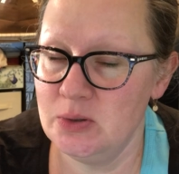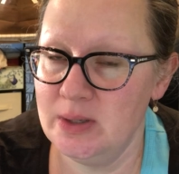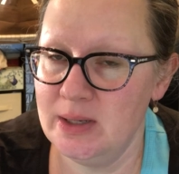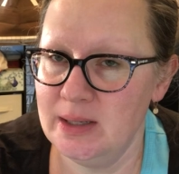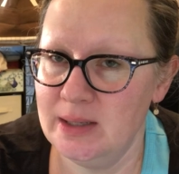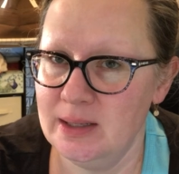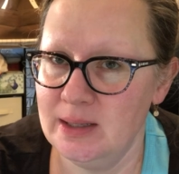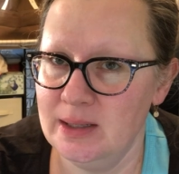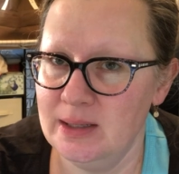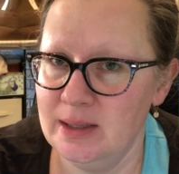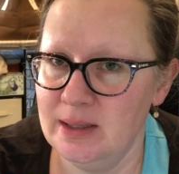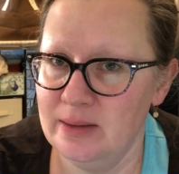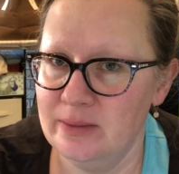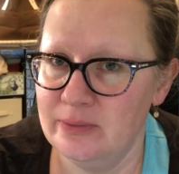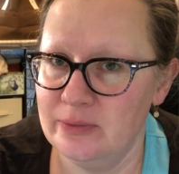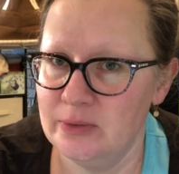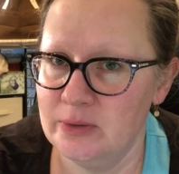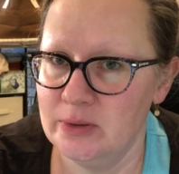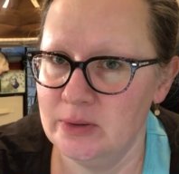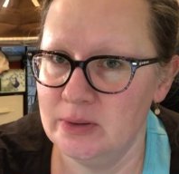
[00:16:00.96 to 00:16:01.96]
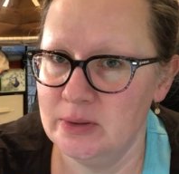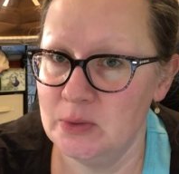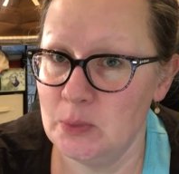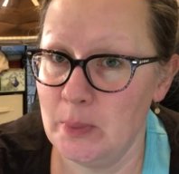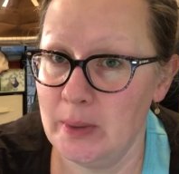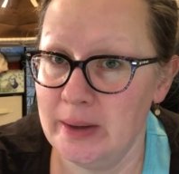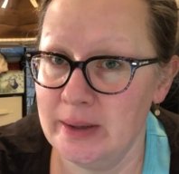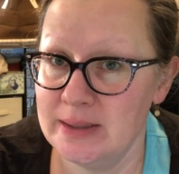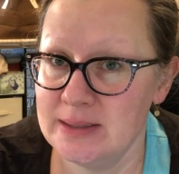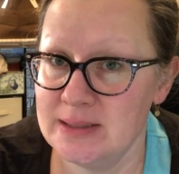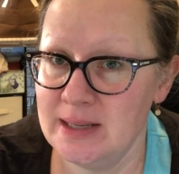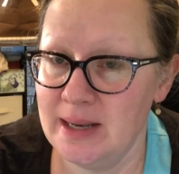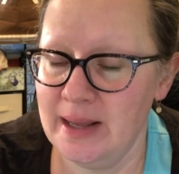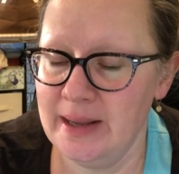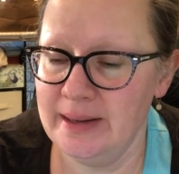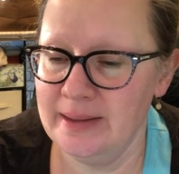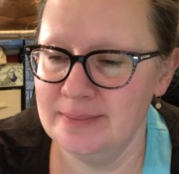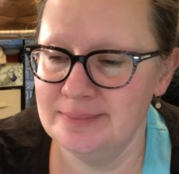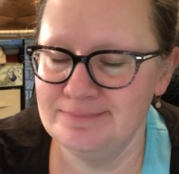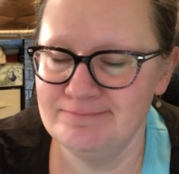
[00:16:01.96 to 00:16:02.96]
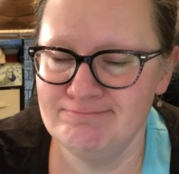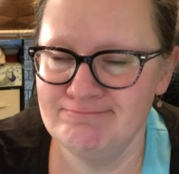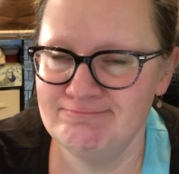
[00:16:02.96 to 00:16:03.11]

get it knit for, to wear it today.